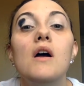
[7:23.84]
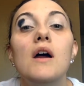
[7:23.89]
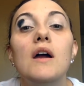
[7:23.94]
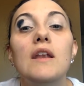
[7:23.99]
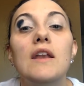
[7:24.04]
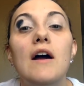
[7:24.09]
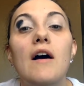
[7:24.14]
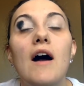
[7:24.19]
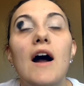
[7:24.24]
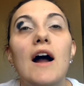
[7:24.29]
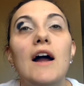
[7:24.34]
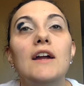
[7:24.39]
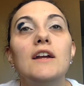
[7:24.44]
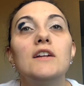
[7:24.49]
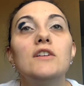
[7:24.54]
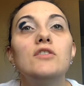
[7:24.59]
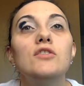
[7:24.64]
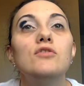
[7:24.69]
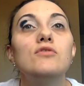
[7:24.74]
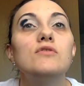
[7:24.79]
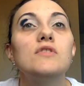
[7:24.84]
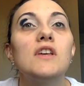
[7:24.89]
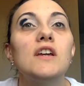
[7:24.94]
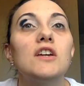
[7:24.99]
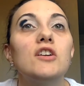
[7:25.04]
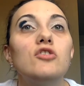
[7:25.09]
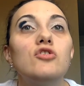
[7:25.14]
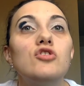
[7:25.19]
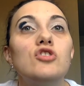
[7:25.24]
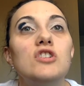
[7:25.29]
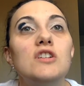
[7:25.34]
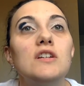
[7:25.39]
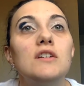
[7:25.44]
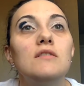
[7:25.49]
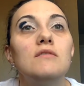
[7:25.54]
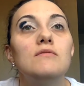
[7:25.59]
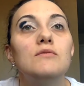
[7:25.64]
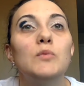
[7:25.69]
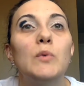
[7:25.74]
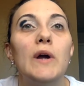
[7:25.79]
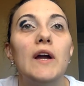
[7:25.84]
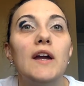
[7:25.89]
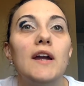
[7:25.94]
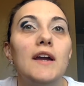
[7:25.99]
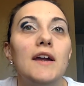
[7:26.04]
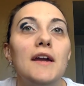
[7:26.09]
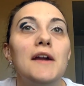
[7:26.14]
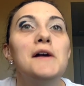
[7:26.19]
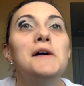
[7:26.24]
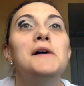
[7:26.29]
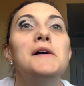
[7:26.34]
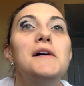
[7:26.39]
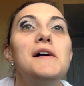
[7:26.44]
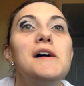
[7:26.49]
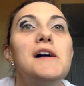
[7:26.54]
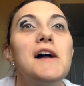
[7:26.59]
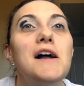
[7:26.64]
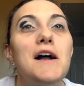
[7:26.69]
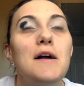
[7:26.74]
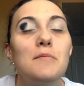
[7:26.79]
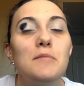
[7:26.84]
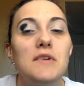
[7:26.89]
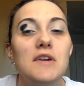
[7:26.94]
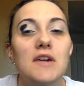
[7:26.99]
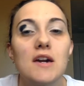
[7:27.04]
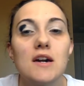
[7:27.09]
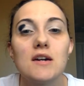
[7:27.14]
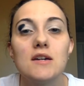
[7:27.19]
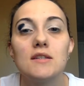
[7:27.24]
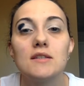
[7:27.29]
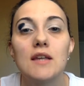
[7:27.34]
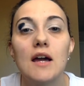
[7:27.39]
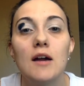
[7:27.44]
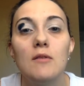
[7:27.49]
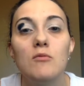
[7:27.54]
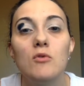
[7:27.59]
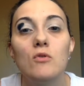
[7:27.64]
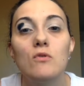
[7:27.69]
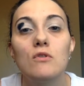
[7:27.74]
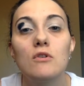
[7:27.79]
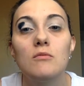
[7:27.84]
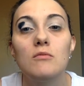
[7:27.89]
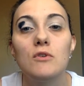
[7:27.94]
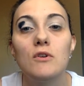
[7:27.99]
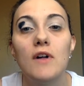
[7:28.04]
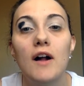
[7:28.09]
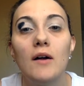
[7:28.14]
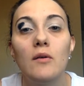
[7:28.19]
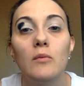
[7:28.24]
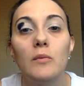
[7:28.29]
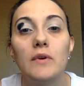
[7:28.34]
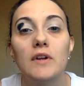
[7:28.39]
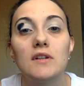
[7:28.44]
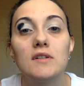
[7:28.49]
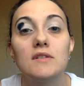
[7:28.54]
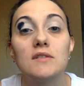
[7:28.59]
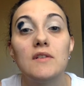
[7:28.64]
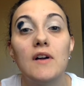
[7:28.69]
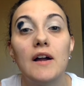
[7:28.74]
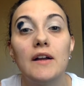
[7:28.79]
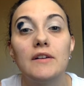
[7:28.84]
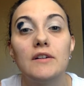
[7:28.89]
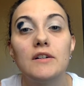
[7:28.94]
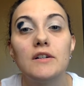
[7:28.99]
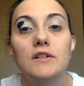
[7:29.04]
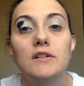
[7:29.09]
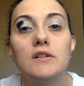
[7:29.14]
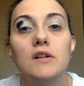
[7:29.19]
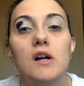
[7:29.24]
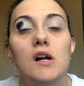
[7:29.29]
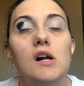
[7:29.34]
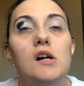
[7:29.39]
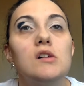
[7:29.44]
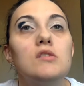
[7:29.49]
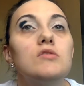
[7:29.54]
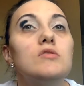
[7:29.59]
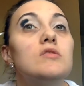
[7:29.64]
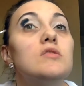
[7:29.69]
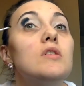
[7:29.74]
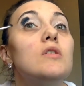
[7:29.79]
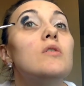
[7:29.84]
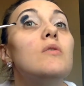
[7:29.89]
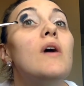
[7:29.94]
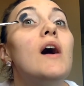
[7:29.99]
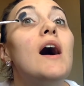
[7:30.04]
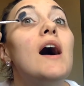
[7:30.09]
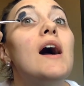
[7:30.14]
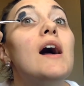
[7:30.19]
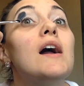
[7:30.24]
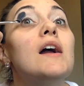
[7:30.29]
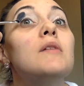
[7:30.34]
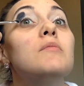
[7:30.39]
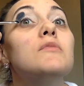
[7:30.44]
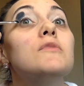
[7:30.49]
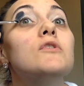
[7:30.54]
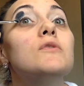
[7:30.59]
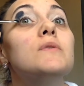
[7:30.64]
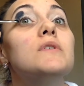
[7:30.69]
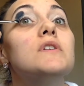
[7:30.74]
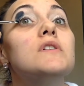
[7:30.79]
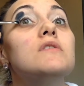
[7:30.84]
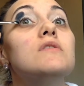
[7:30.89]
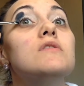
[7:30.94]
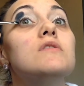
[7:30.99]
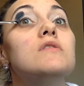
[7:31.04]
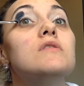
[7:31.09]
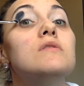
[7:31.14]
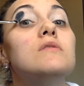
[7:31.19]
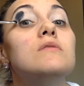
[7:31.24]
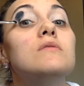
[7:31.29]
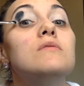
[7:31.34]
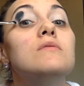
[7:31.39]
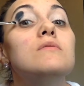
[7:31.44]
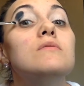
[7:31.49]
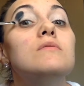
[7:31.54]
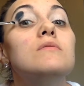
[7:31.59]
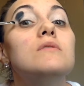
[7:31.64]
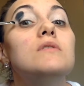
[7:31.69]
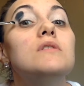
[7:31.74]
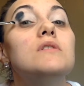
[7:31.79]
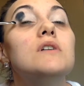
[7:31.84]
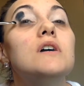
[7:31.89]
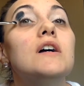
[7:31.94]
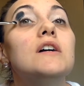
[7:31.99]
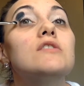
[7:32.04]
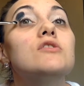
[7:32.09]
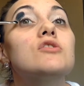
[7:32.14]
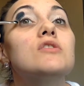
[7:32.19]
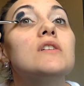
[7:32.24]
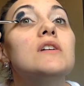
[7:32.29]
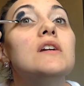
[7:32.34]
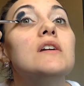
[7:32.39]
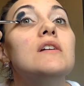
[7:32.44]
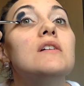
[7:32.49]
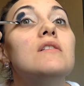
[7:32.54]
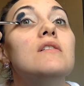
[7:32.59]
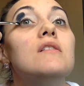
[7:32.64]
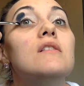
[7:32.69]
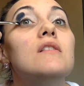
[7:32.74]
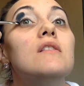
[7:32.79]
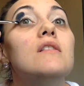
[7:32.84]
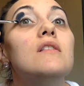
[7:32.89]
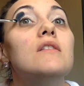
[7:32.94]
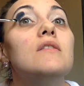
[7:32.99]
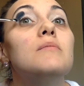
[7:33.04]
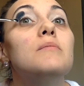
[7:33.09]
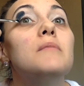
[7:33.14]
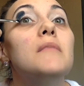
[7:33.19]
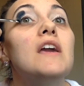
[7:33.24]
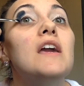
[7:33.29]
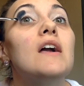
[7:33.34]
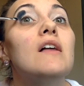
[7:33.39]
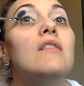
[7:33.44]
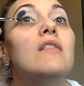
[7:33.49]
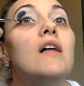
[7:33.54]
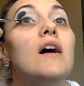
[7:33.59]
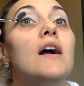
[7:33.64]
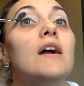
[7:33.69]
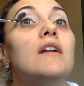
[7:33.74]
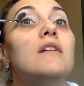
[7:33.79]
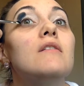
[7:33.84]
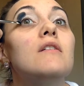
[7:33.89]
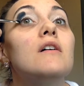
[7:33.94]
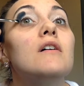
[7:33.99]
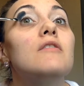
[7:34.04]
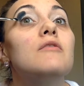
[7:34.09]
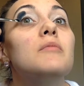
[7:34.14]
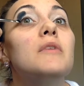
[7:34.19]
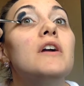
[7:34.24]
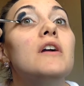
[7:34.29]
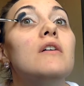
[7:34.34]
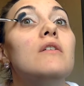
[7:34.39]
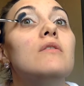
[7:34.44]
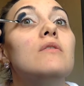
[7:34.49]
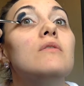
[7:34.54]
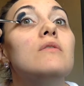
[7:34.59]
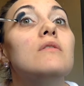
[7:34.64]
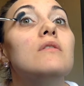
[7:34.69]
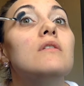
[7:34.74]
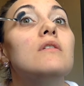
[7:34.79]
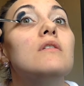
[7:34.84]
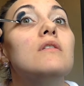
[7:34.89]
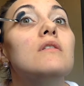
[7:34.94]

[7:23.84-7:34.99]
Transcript: Now I use like a cheat way because I'm horrible at winged liner. So I'm going to actually make a line of my own